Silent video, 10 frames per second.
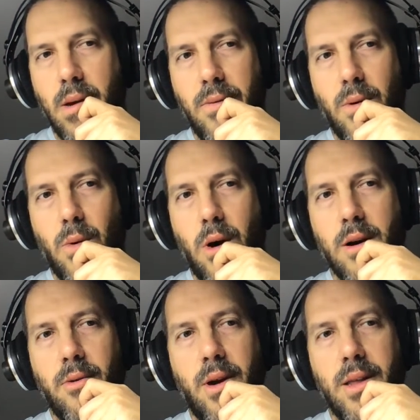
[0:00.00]
for 1
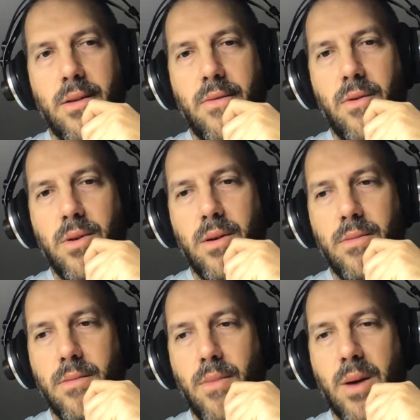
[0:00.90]
grand for the
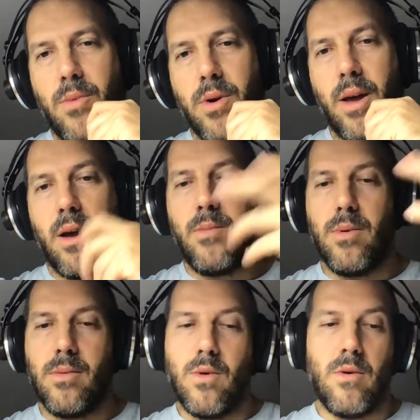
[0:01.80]
MacBook Air,
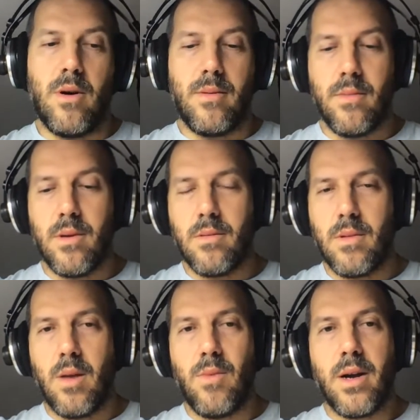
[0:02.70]
or
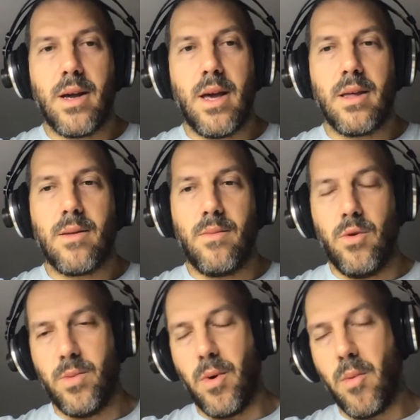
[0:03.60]
in my case,
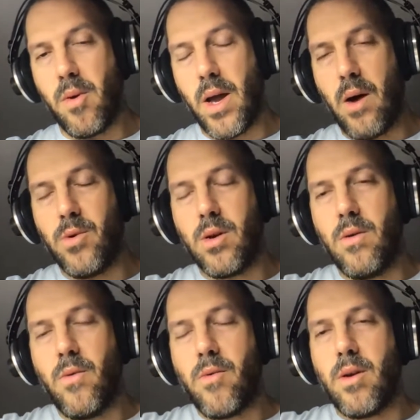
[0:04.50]
most probably I would go
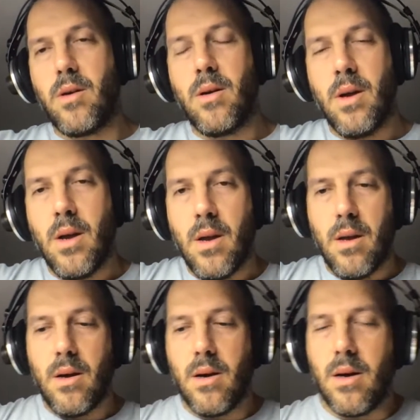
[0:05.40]
with the
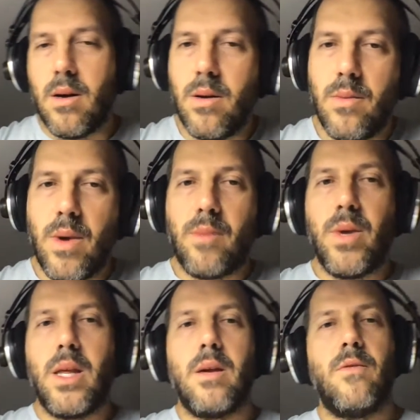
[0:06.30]
Mac
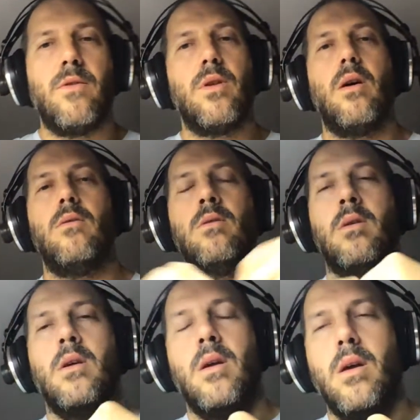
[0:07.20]
Mini for now,
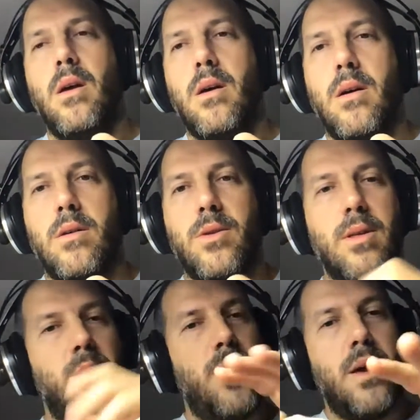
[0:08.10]
just
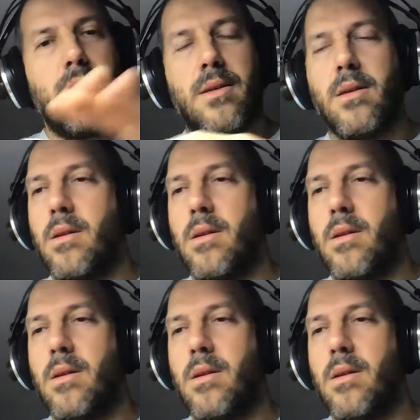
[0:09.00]
the base